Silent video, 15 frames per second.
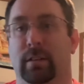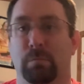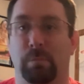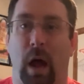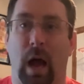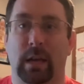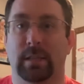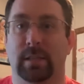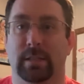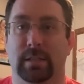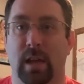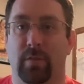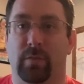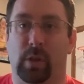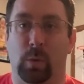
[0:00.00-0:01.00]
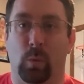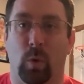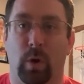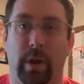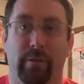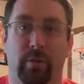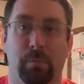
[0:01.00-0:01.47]
The box is definitely
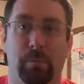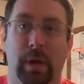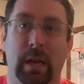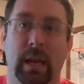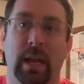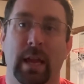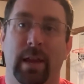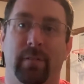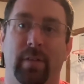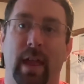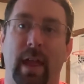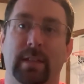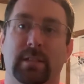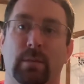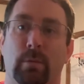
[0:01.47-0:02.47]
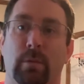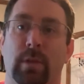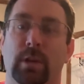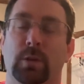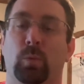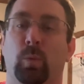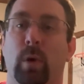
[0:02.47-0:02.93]
one of them, but if they had some of
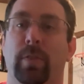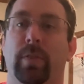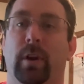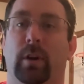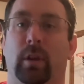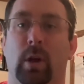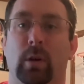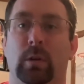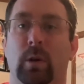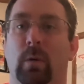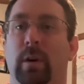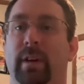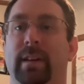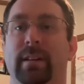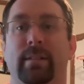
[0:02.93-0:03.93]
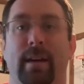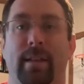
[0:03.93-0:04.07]
these with their logo on it,